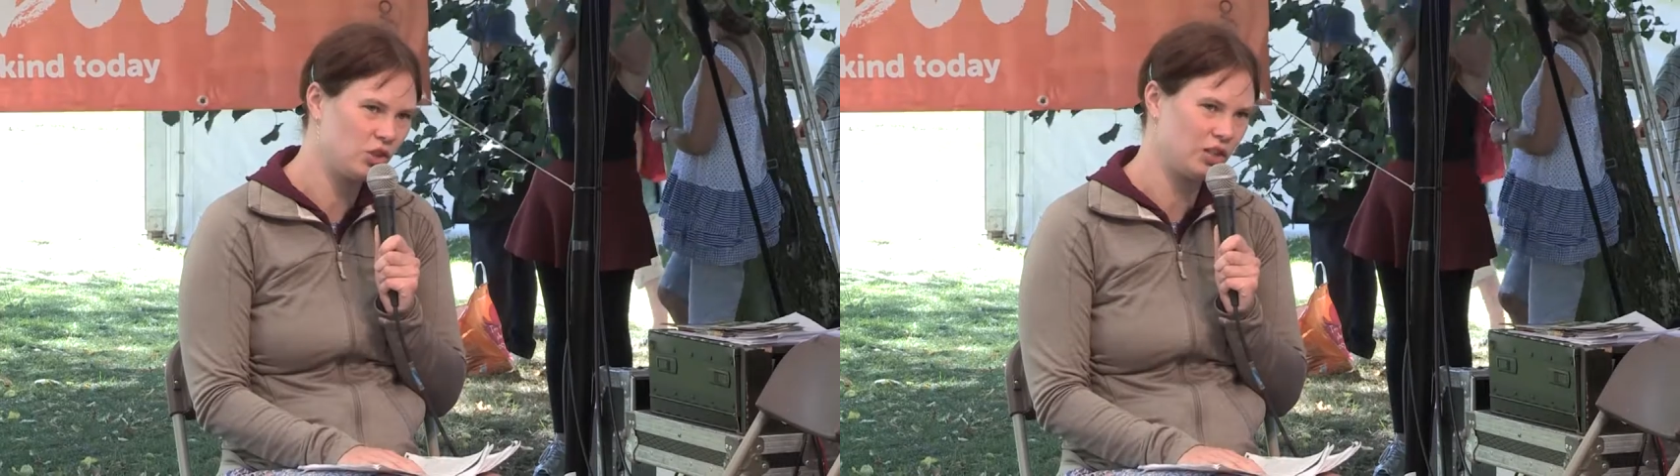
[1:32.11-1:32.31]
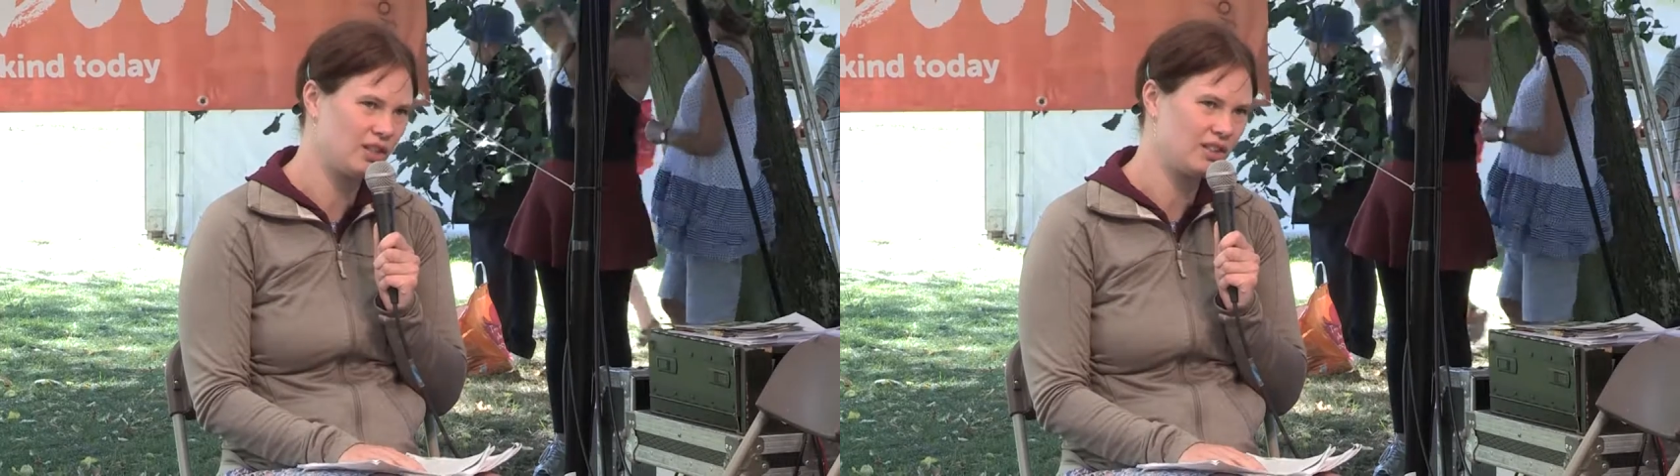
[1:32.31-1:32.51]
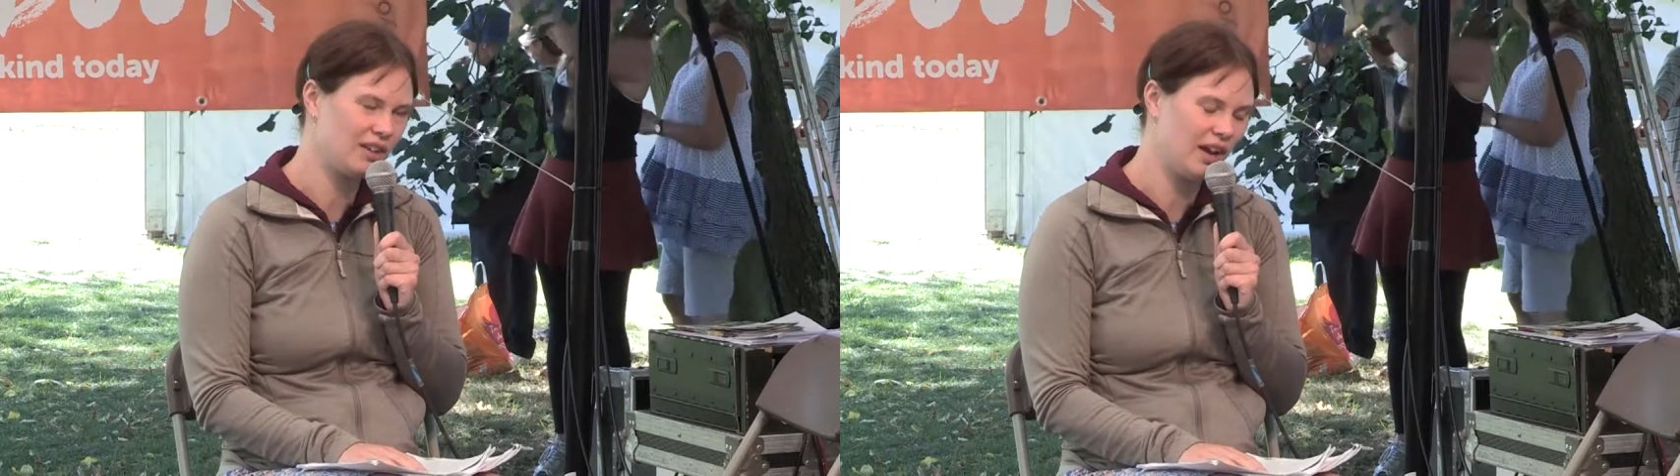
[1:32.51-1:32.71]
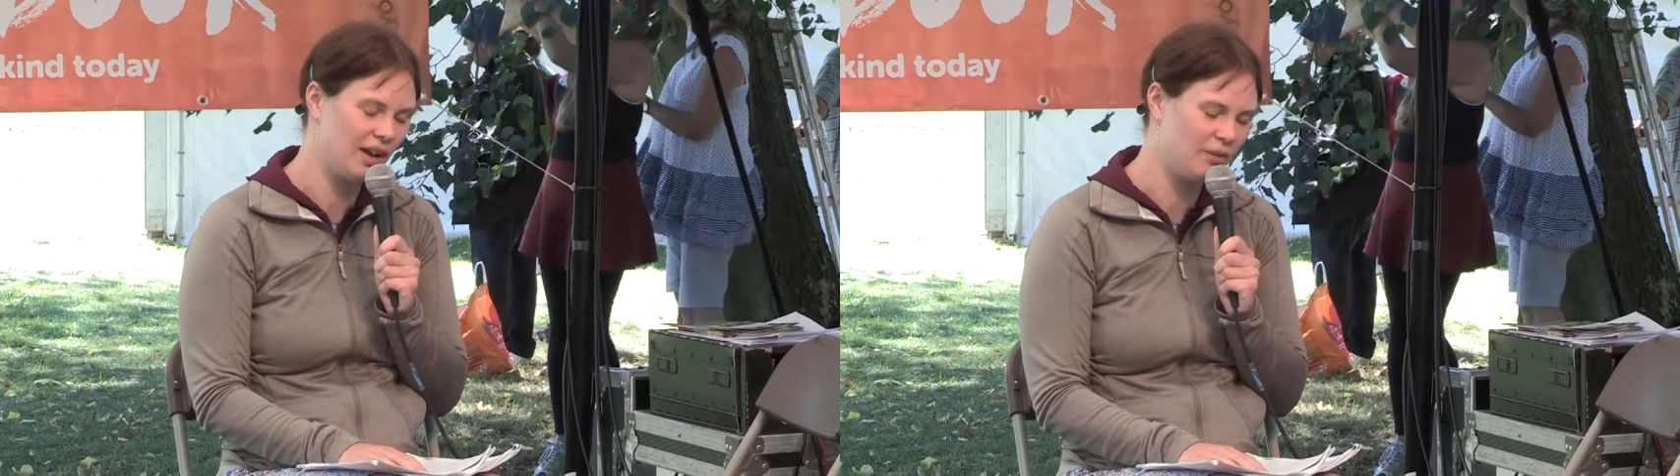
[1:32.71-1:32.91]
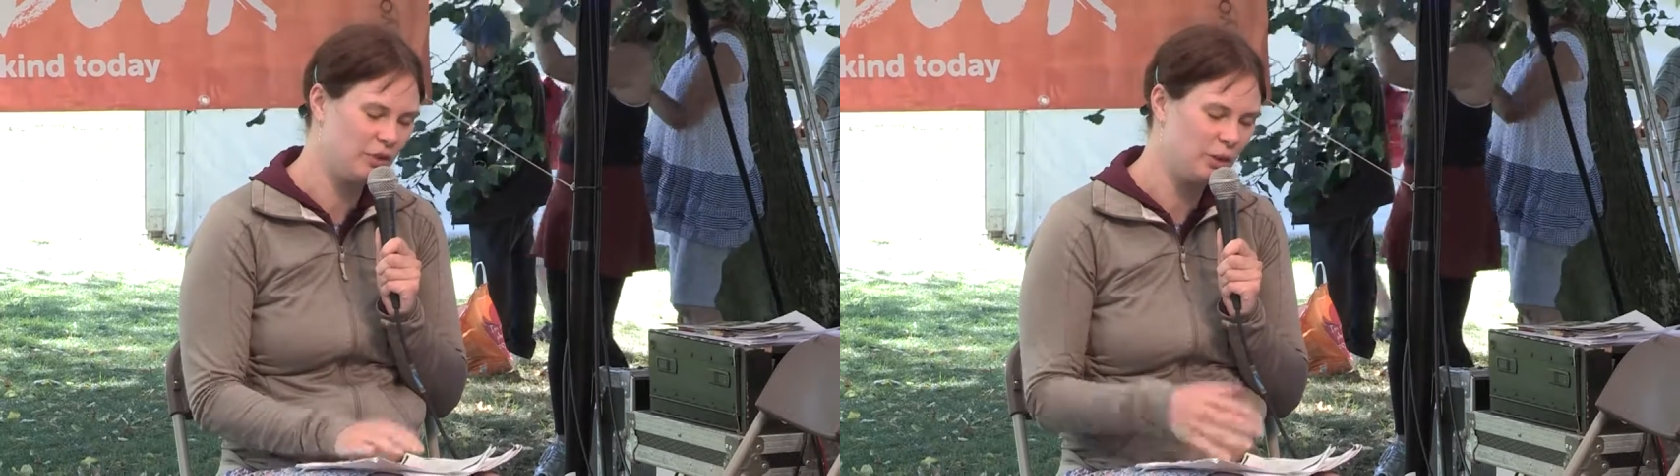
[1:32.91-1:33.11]
just
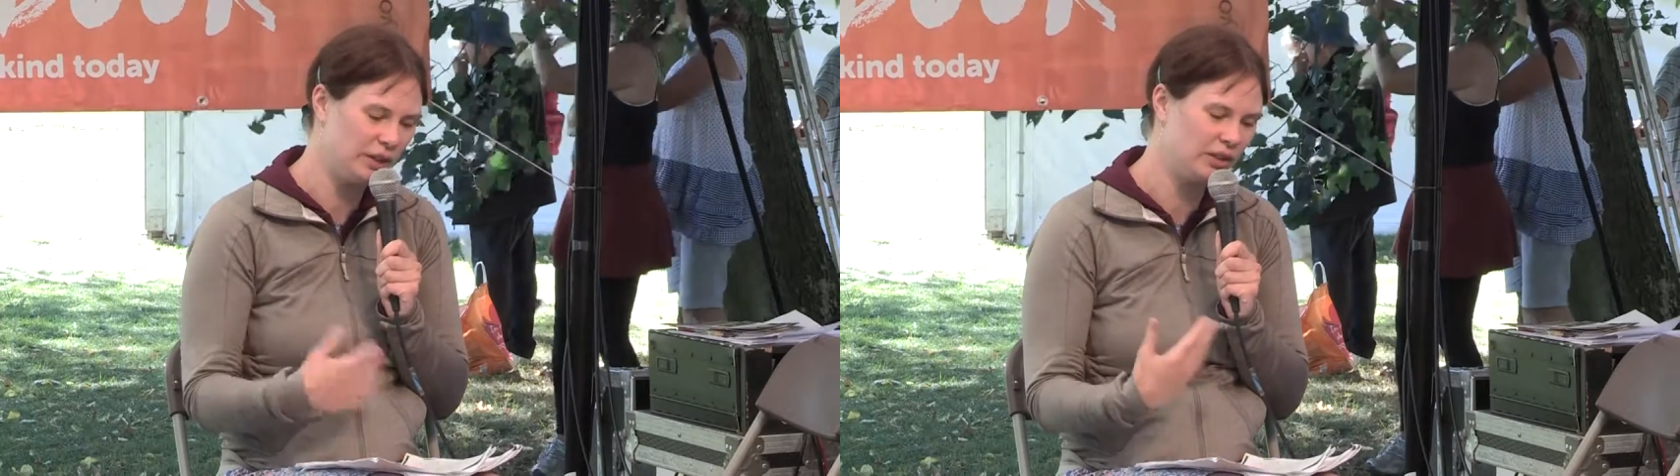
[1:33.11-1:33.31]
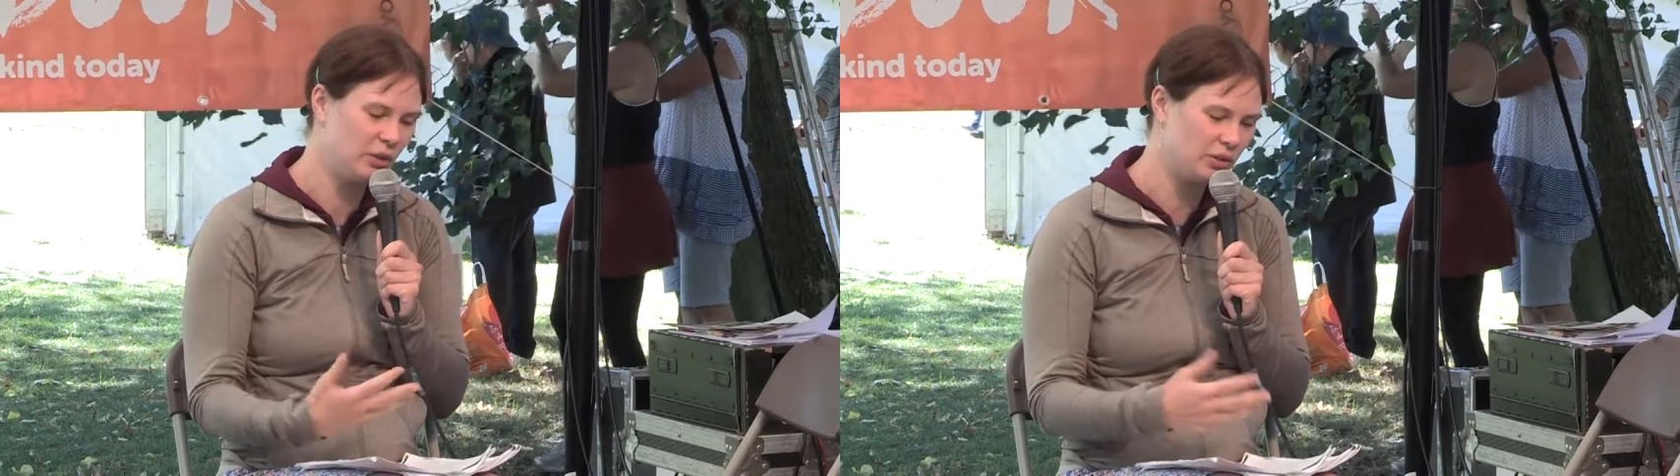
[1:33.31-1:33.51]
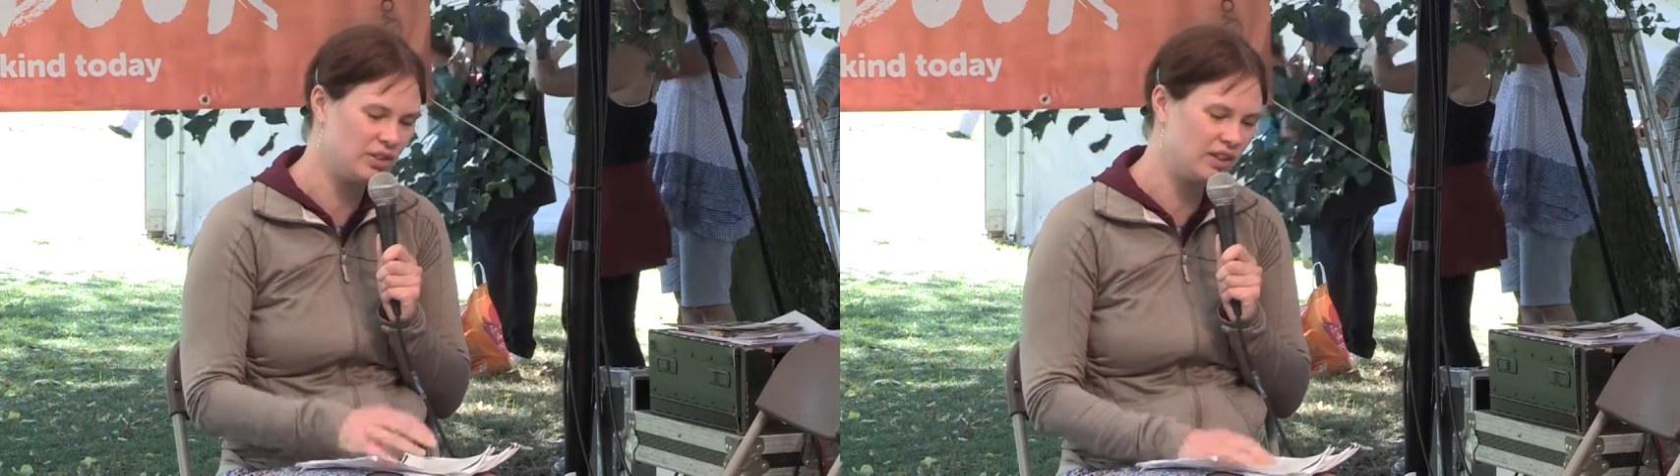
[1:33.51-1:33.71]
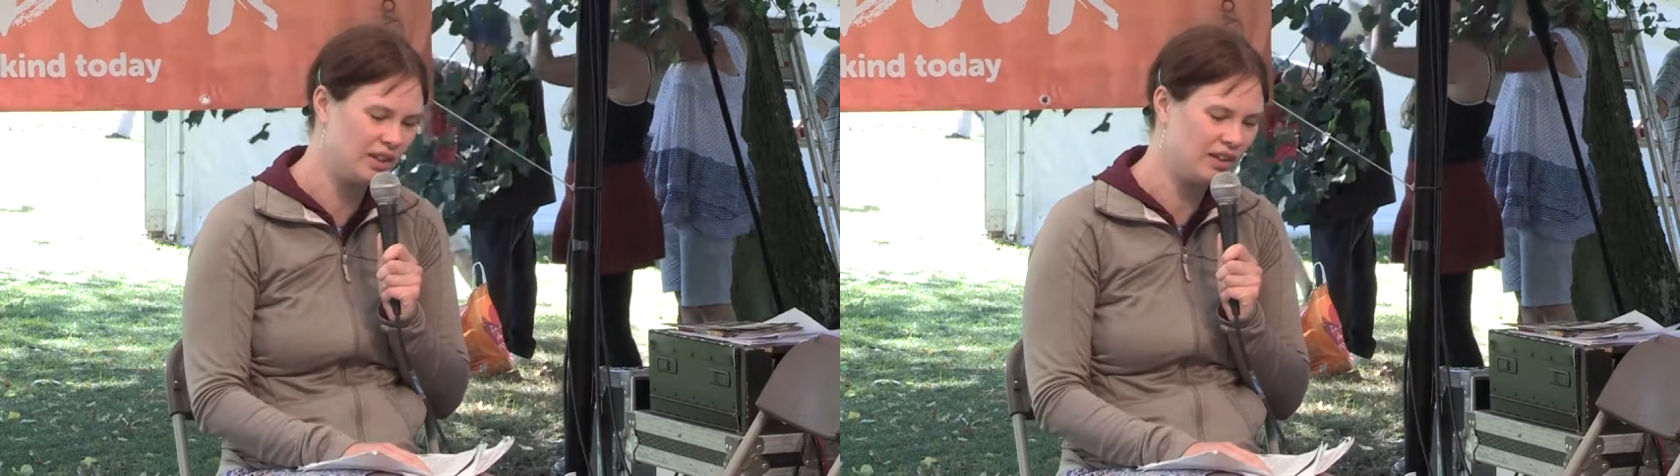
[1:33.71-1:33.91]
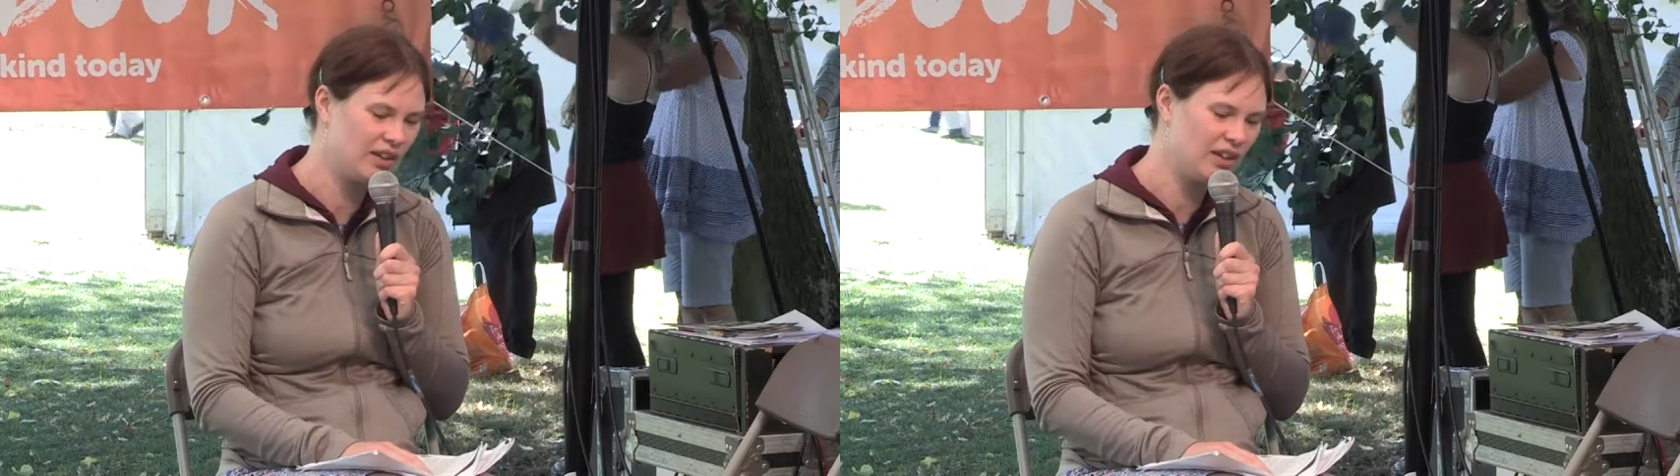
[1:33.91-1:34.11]
uh, viewing God as a